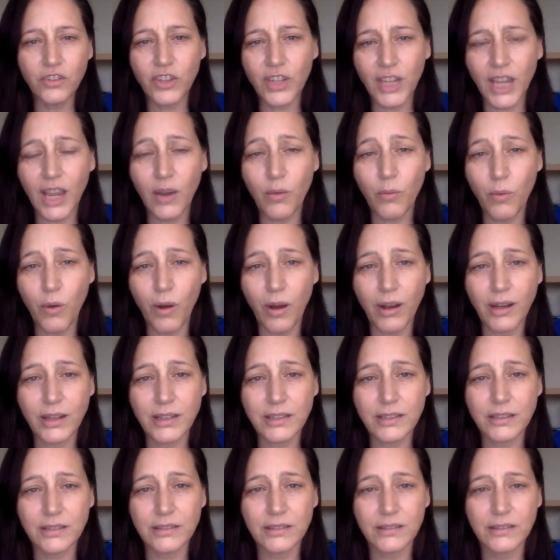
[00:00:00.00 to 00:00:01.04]
she can't walk
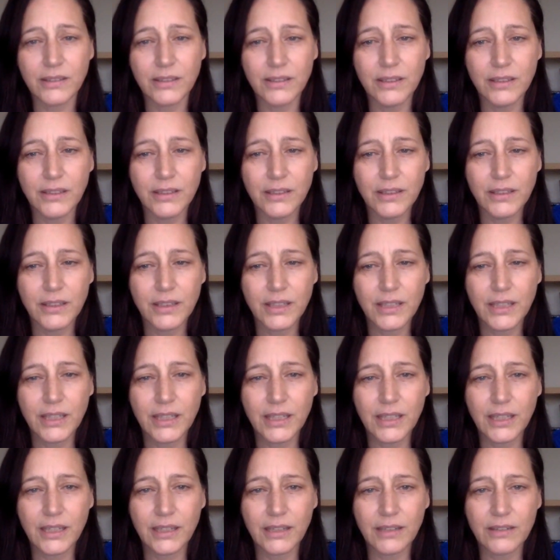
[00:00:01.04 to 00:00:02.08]

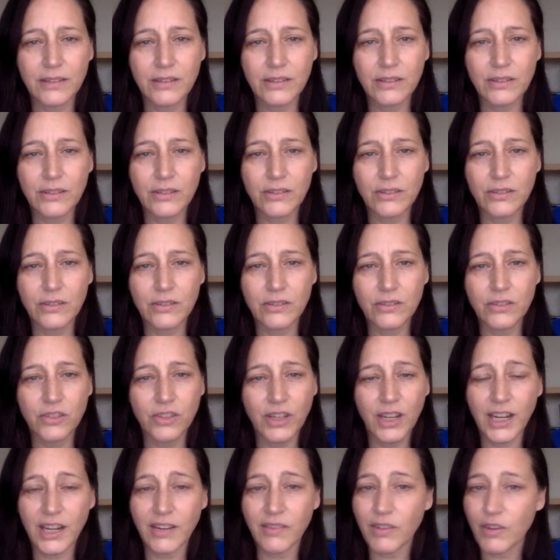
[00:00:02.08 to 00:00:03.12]
and
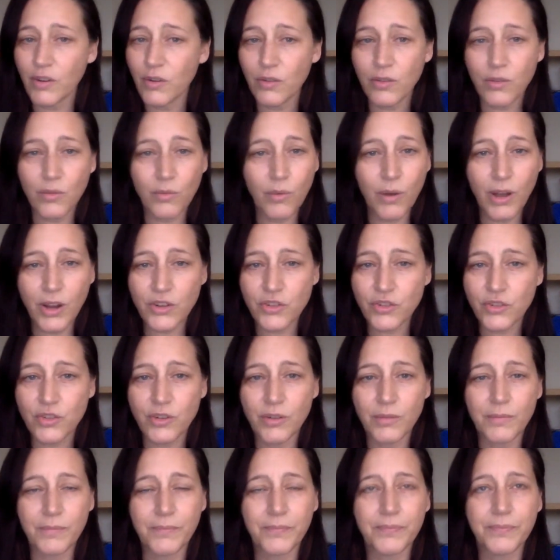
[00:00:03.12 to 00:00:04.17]
she can't even go to the
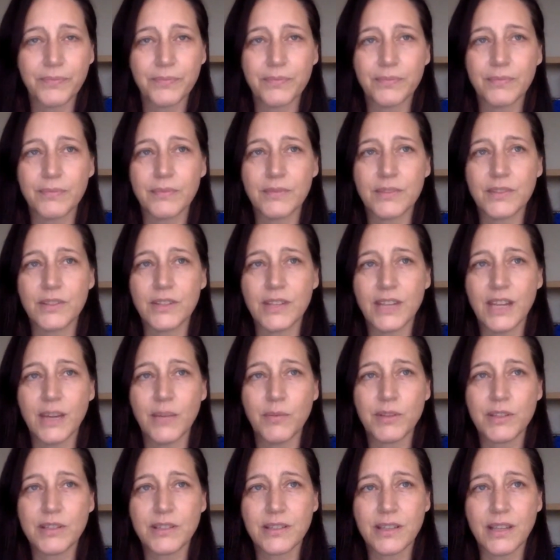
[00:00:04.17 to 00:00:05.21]
washroom. Today
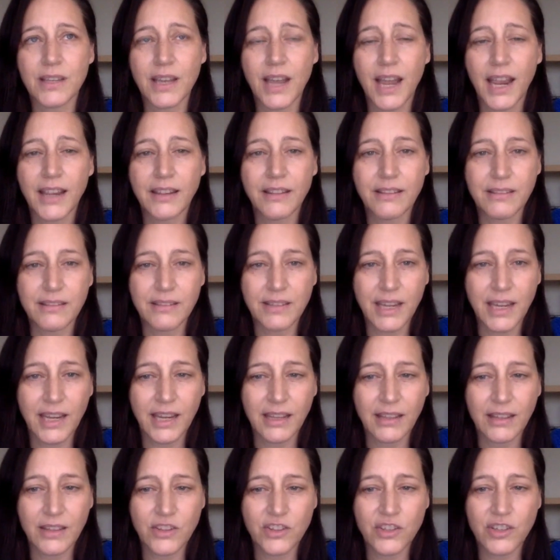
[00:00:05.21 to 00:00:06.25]
was the ninth
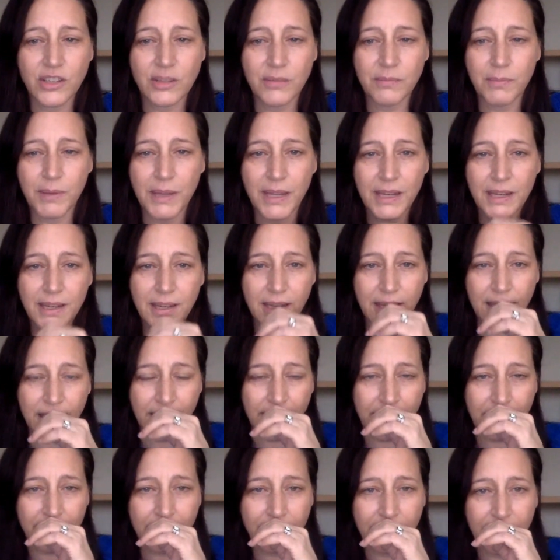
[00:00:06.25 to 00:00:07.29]
day that she'd been
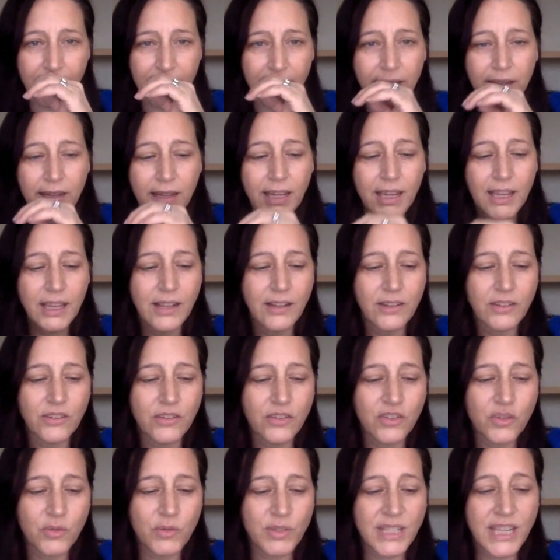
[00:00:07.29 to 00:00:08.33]
in and
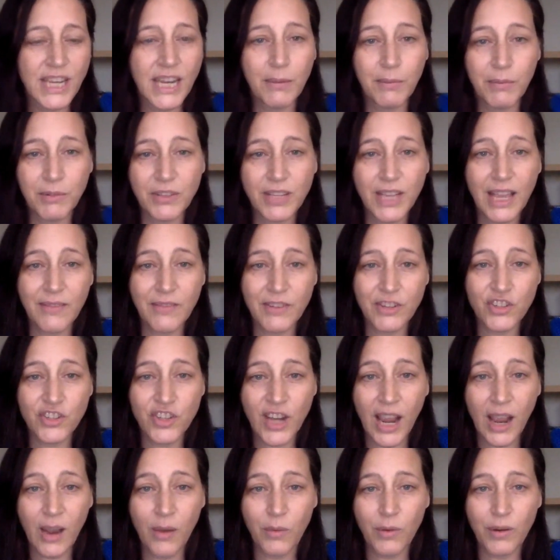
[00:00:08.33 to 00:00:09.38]
she was able to have a
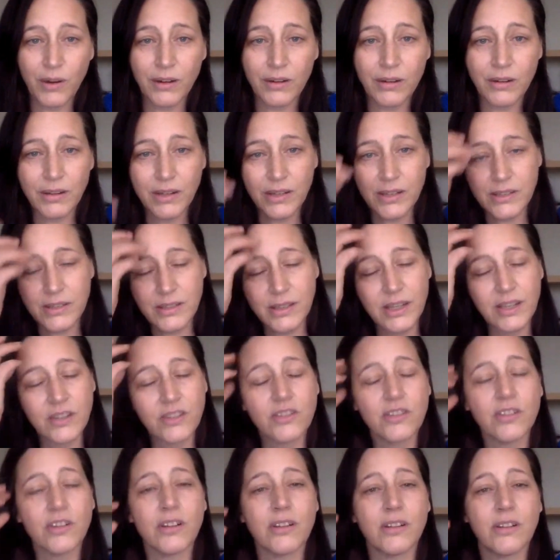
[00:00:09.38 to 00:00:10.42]
shower because it
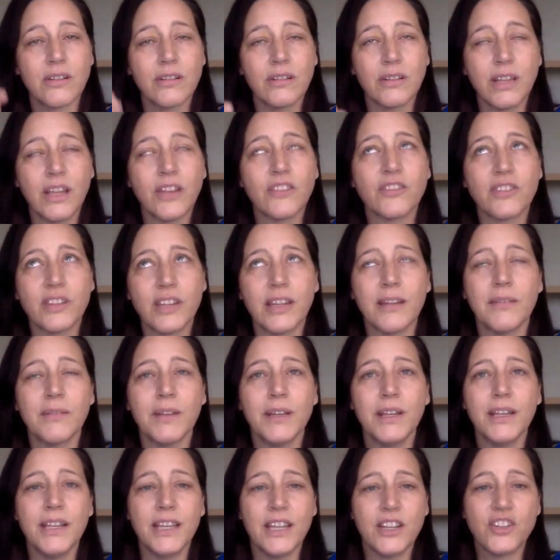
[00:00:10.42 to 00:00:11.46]
took yesterday
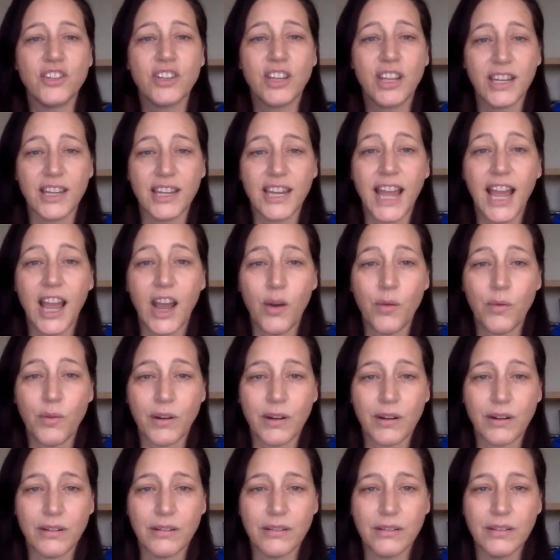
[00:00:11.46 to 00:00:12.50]
it took an
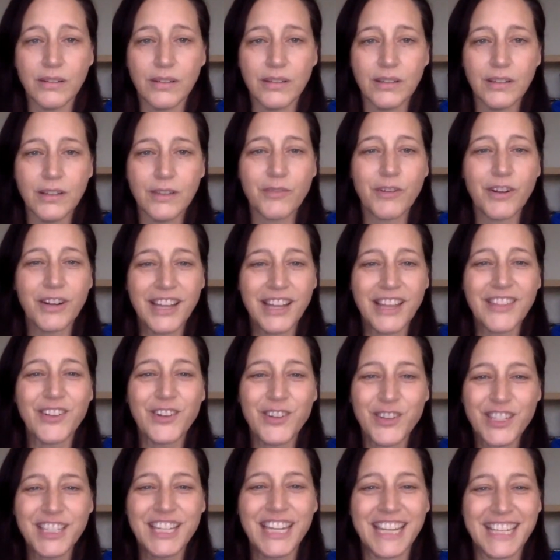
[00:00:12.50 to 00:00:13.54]
hour for another
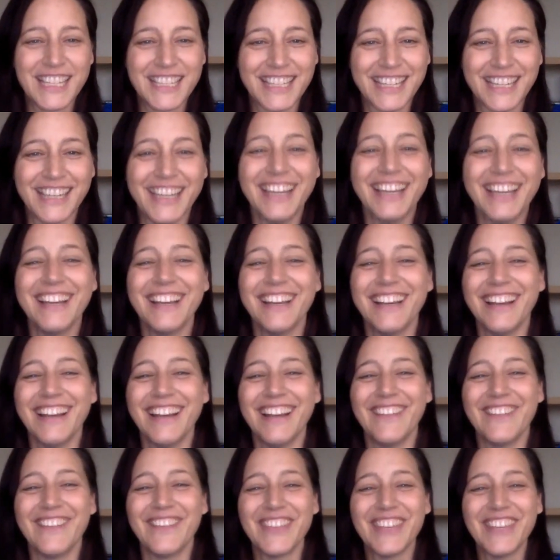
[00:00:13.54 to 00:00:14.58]
Stacy
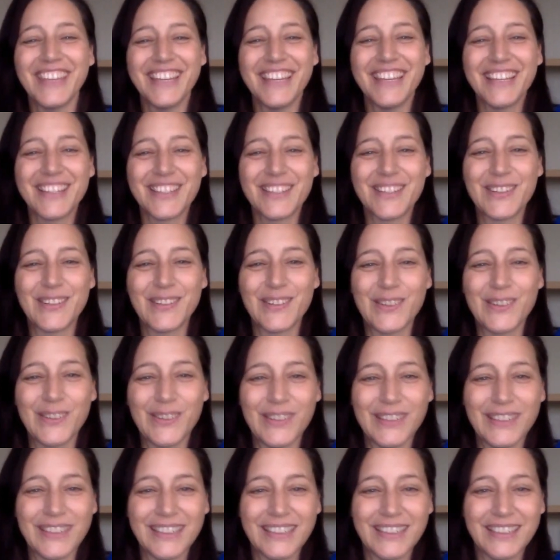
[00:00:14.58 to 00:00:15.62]
to
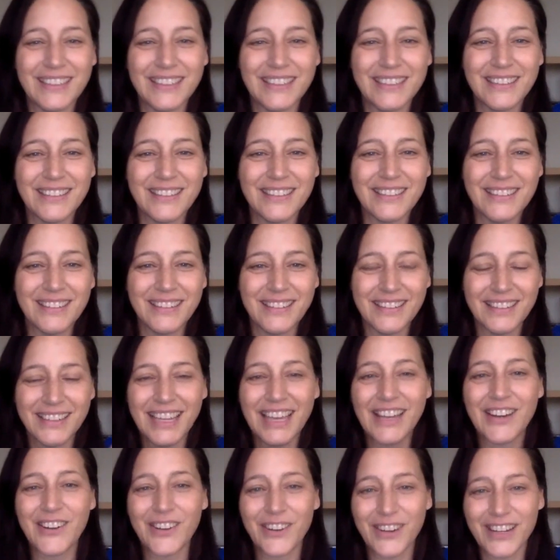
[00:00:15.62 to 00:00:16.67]

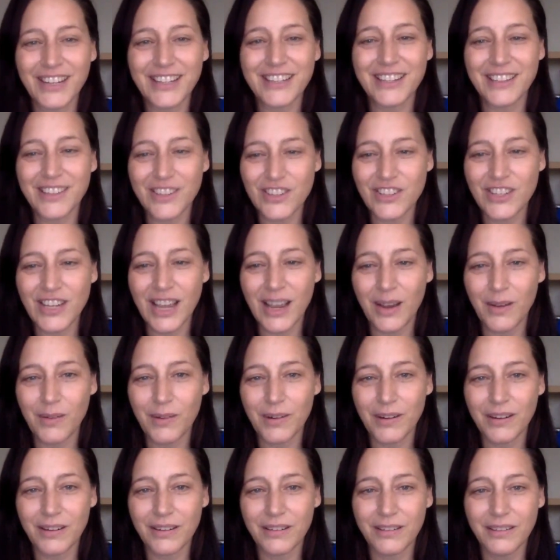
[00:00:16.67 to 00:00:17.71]
get her into the
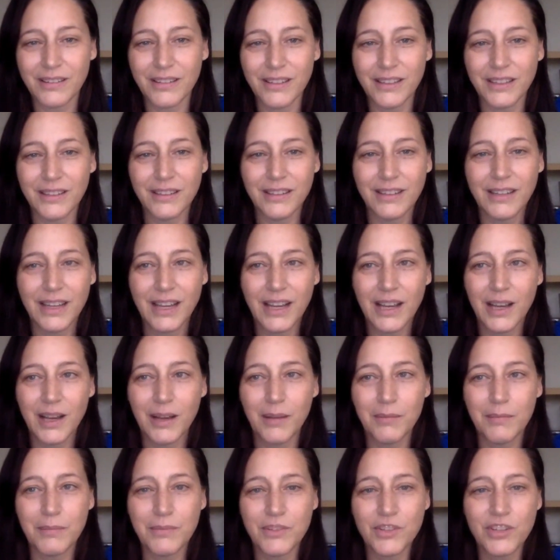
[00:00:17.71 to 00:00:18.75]
shower.
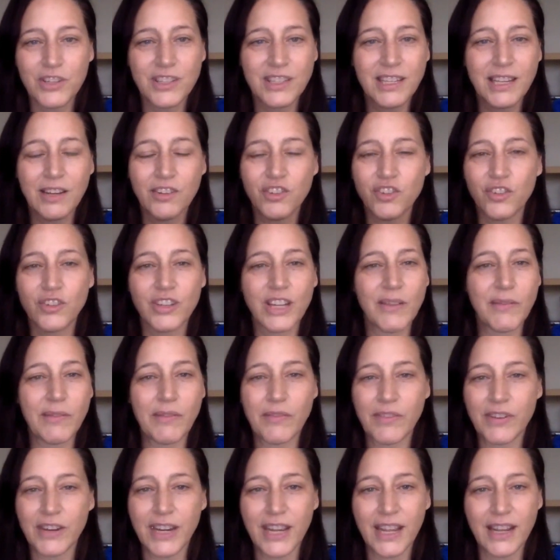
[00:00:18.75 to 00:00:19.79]
Um, she said she'll
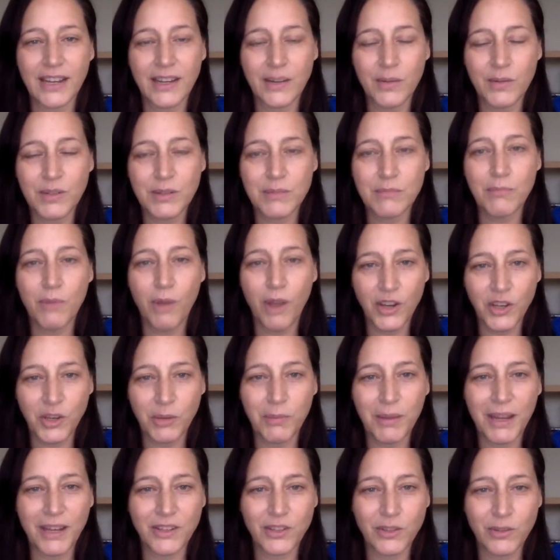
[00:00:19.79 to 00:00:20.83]
never forget. It was
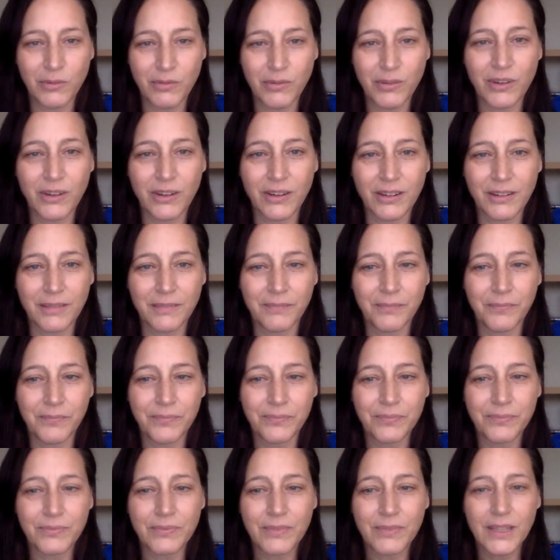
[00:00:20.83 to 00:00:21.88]
monumental for her,
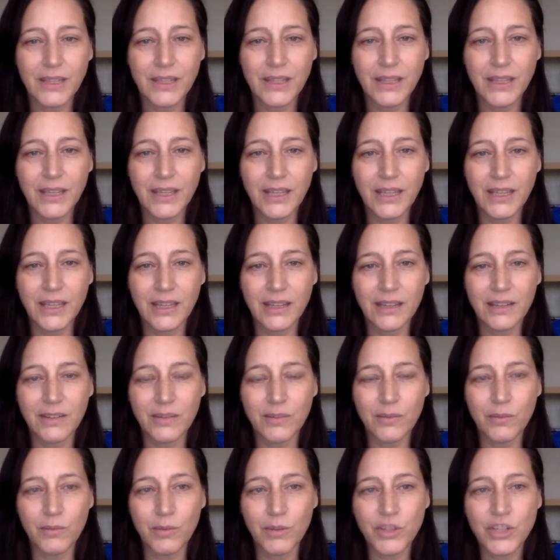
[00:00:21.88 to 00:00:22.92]
and
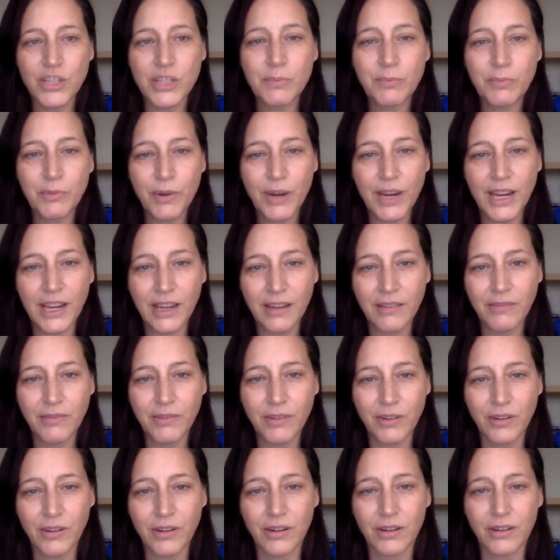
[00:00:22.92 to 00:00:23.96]
we're just praying
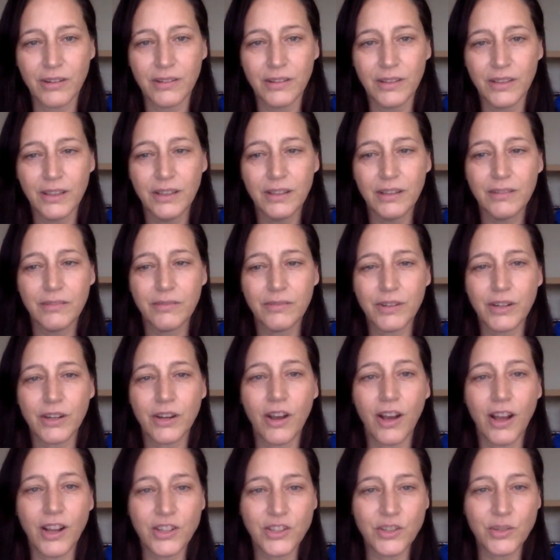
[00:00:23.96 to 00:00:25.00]
for her, for
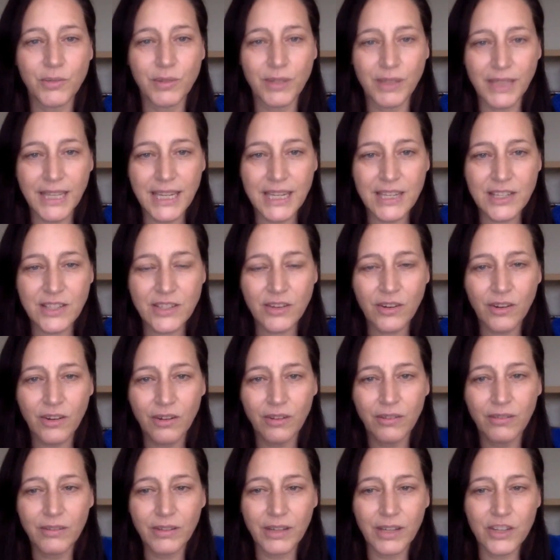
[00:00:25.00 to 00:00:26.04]
God to release
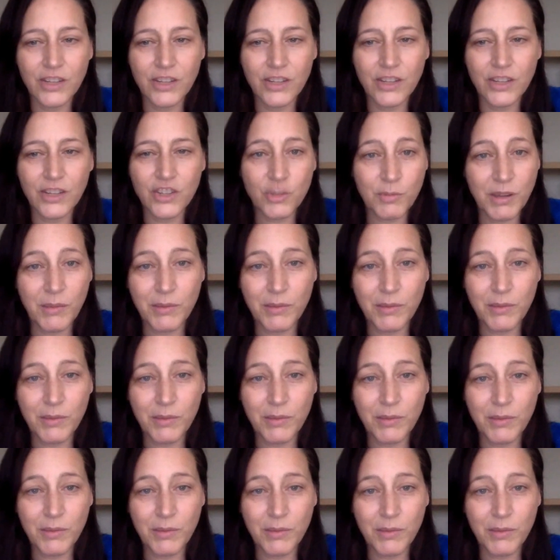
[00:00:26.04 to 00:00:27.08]
her and to walk.
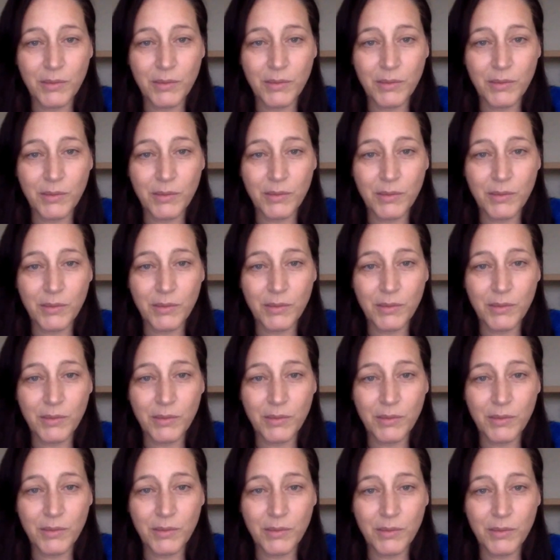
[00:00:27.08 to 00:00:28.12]
They don't
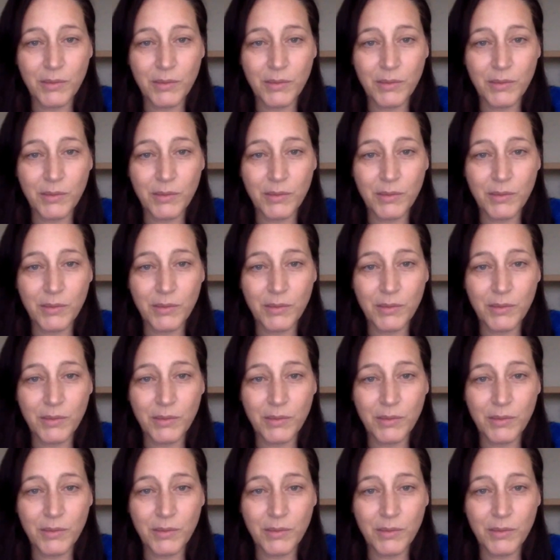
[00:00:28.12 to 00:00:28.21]
know.